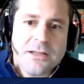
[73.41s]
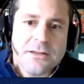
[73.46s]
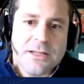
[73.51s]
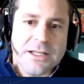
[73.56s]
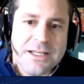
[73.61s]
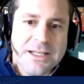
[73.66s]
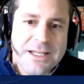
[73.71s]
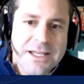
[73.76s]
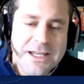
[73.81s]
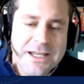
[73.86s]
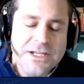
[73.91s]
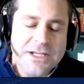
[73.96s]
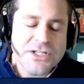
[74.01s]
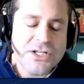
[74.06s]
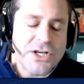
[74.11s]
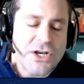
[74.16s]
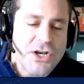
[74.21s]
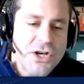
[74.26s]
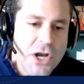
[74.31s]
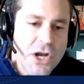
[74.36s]
The key is
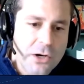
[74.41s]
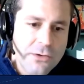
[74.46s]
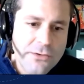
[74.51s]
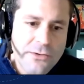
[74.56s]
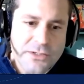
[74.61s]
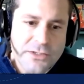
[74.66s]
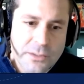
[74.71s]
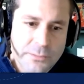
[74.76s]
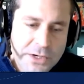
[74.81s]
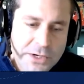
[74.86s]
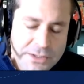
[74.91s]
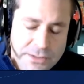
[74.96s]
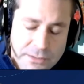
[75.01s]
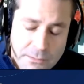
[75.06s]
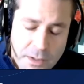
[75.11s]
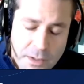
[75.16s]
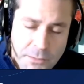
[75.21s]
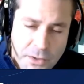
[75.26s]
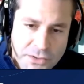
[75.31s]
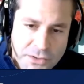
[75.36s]
to know those
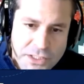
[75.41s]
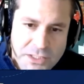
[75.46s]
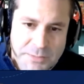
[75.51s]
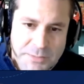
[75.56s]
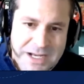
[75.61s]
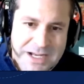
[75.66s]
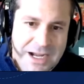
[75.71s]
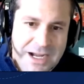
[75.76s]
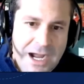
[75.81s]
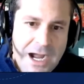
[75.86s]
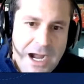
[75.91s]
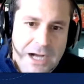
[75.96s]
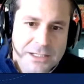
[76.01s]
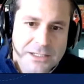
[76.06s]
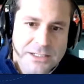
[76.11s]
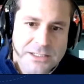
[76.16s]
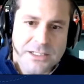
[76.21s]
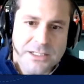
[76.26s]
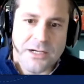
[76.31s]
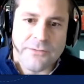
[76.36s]
emotions, be
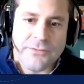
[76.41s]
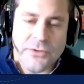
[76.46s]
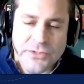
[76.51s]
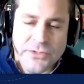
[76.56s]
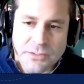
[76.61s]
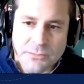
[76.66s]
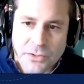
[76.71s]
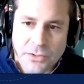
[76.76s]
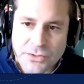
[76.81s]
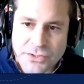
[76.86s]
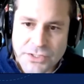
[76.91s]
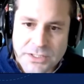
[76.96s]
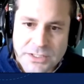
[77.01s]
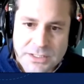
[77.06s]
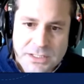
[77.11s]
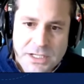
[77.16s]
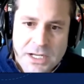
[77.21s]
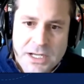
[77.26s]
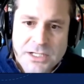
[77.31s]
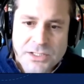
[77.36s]
cognizant of those
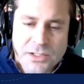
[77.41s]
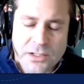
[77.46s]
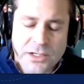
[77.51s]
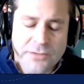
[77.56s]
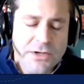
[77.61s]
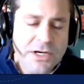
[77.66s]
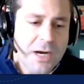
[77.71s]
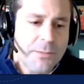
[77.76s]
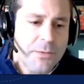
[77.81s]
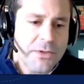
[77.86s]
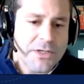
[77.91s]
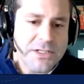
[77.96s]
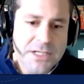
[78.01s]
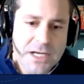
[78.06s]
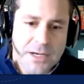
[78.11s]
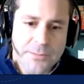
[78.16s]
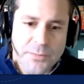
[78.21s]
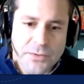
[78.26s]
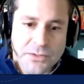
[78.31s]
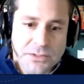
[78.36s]
emotions. So I'll give you a couple
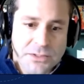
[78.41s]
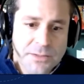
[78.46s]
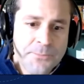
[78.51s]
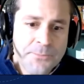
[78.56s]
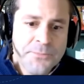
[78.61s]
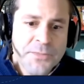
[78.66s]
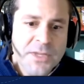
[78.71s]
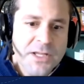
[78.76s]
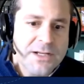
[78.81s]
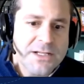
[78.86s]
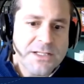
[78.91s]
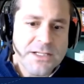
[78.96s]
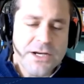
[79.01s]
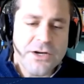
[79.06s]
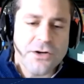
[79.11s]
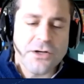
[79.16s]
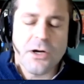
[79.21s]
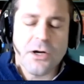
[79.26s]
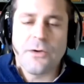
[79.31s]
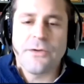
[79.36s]
examples. Let's
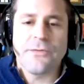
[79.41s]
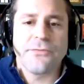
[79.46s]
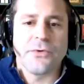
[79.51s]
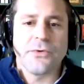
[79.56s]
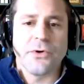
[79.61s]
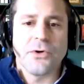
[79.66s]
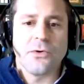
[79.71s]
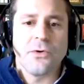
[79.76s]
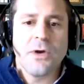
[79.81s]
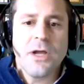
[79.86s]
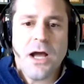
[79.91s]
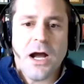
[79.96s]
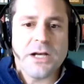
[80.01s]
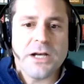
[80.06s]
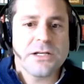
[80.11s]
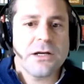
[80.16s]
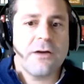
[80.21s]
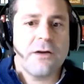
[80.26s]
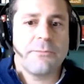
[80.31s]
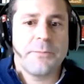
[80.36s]
say you're going through
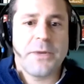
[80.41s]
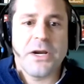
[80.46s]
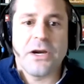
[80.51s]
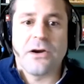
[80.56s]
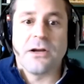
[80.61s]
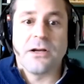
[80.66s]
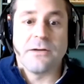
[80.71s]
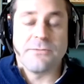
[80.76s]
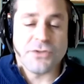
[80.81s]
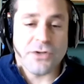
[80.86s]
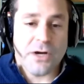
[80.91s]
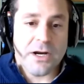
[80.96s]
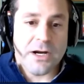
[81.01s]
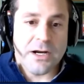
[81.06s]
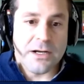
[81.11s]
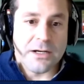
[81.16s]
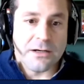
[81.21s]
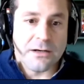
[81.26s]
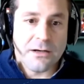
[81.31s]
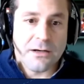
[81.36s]
a tough period of
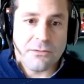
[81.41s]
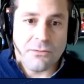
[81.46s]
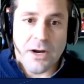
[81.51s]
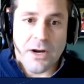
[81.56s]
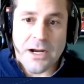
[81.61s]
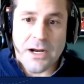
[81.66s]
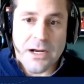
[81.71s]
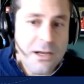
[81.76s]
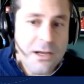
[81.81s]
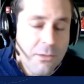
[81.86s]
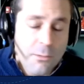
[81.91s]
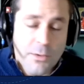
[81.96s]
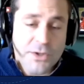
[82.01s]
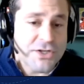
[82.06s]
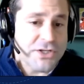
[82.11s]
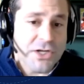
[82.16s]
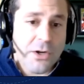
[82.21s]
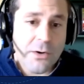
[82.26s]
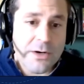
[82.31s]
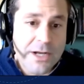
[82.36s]
trading, right?
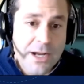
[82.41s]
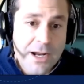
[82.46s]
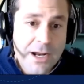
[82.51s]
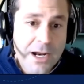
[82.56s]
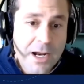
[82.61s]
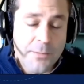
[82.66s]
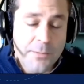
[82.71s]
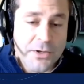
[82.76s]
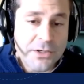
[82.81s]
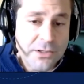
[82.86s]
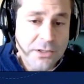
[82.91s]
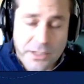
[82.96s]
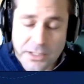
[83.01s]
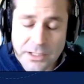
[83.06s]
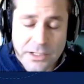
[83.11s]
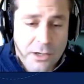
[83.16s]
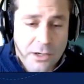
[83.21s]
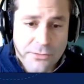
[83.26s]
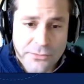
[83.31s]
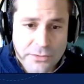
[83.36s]
Which is going to happen. You're going
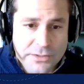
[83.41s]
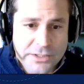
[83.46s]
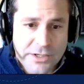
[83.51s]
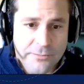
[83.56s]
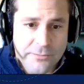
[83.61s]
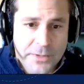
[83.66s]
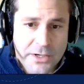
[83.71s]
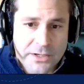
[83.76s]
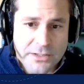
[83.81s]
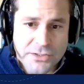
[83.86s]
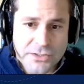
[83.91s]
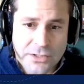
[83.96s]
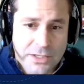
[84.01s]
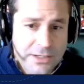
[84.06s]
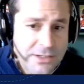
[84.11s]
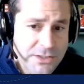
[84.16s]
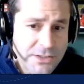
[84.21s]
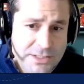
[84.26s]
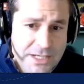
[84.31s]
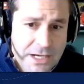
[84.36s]
to go through tough periods of
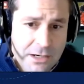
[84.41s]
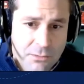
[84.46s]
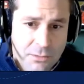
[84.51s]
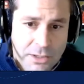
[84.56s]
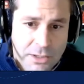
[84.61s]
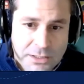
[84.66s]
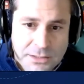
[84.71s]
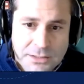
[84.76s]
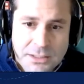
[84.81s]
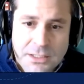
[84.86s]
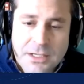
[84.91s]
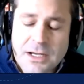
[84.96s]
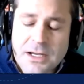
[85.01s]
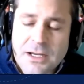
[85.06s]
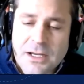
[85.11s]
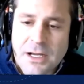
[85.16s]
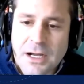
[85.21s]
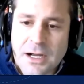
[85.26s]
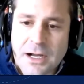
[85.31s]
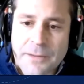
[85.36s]
trading. It's just how it works.
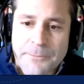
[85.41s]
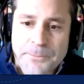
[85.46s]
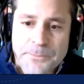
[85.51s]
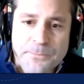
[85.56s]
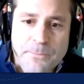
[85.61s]
How